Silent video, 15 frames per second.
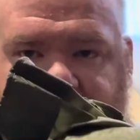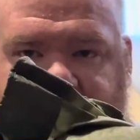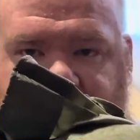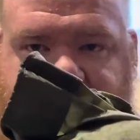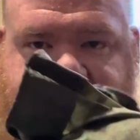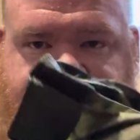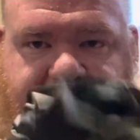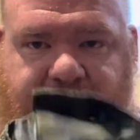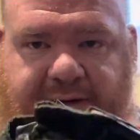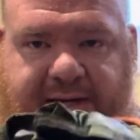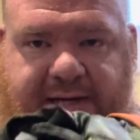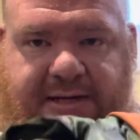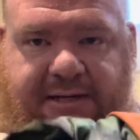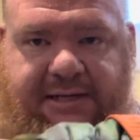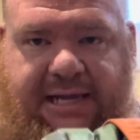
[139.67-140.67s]
nice
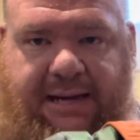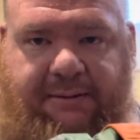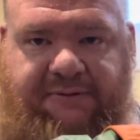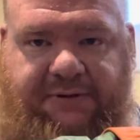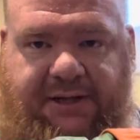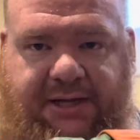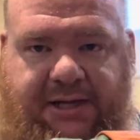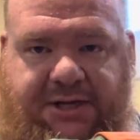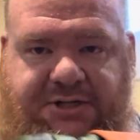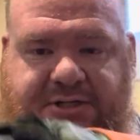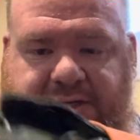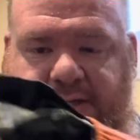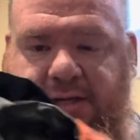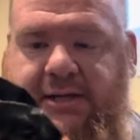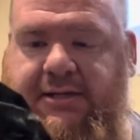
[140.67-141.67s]
green, camouflaged.
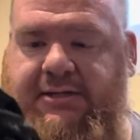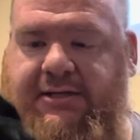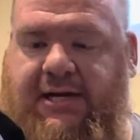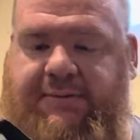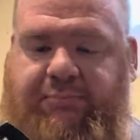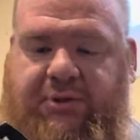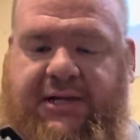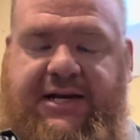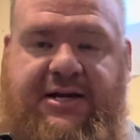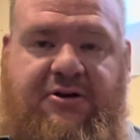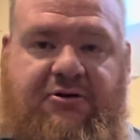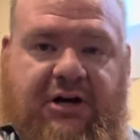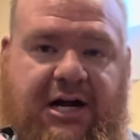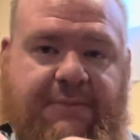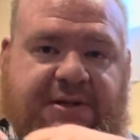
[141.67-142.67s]
Got plenty of
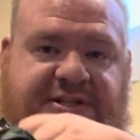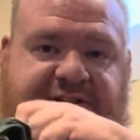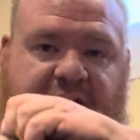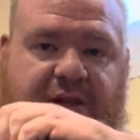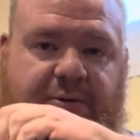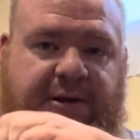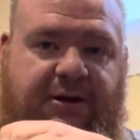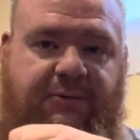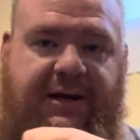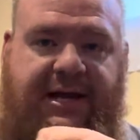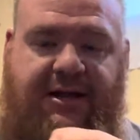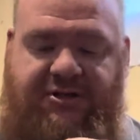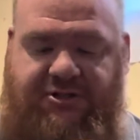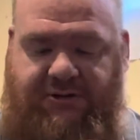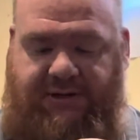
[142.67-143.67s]
grommets all the way
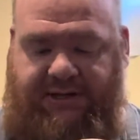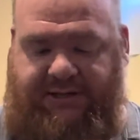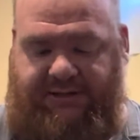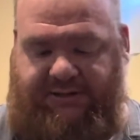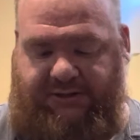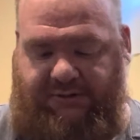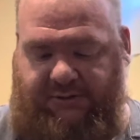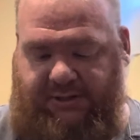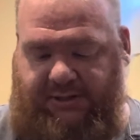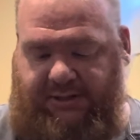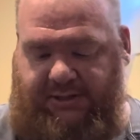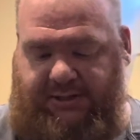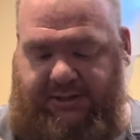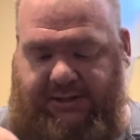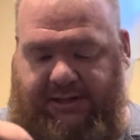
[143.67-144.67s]
around, so I can do
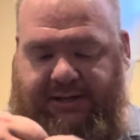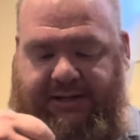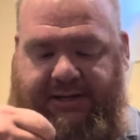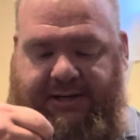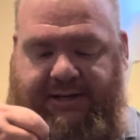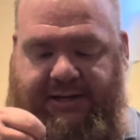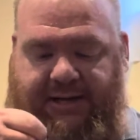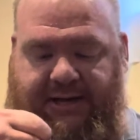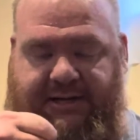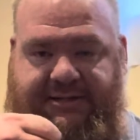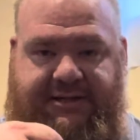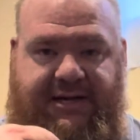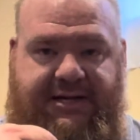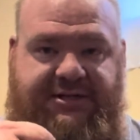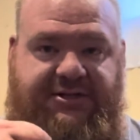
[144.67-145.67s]
nice, and it's
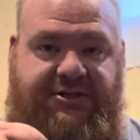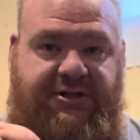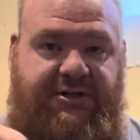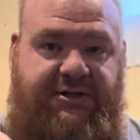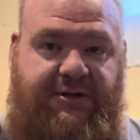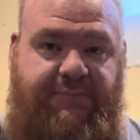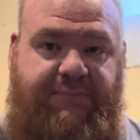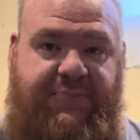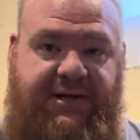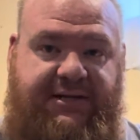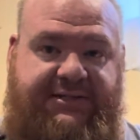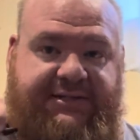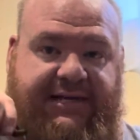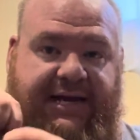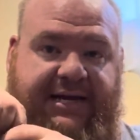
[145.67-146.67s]
a nice, good, big
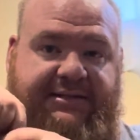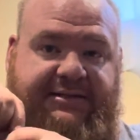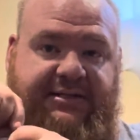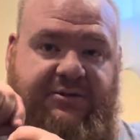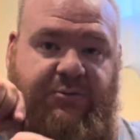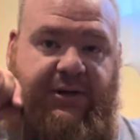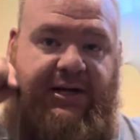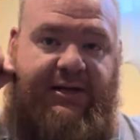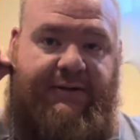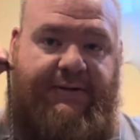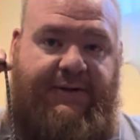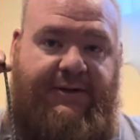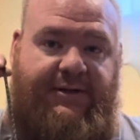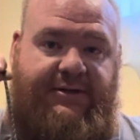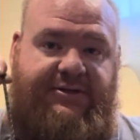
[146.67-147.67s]
size as well.
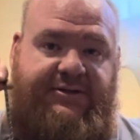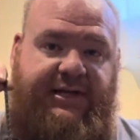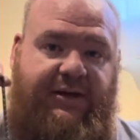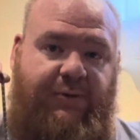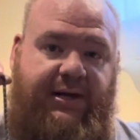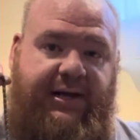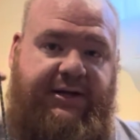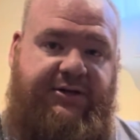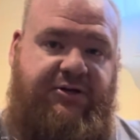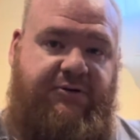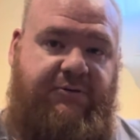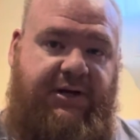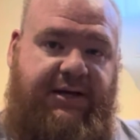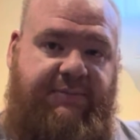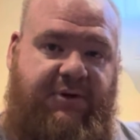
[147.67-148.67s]
So that way I can
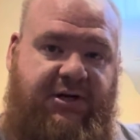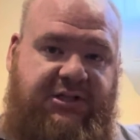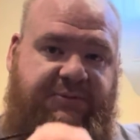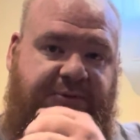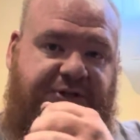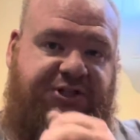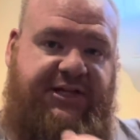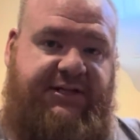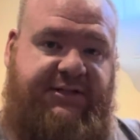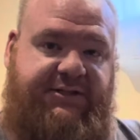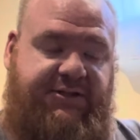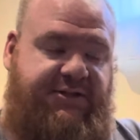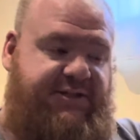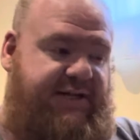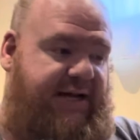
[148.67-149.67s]
do multiple
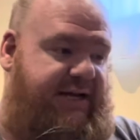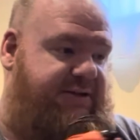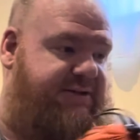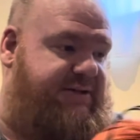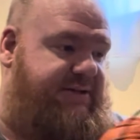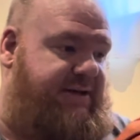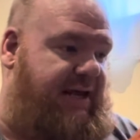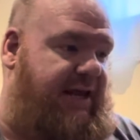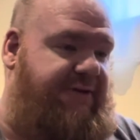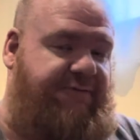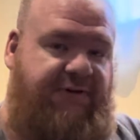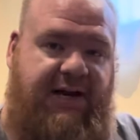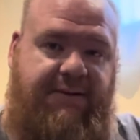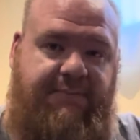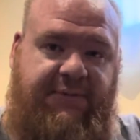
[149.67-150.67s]
shelter styles,
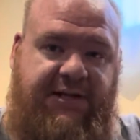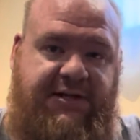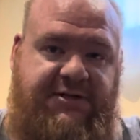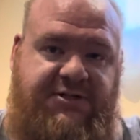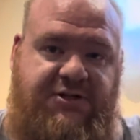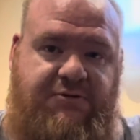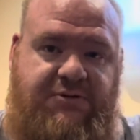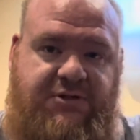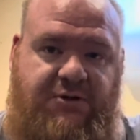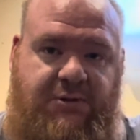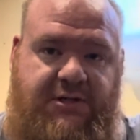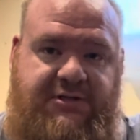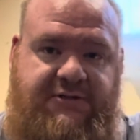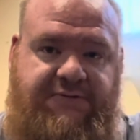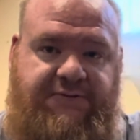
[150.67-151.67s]
A-frame, lean-to, so on
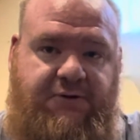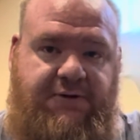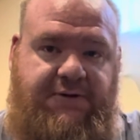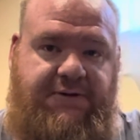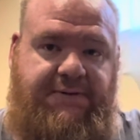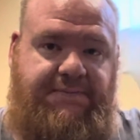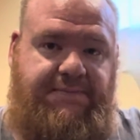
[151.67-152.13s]
and so forth.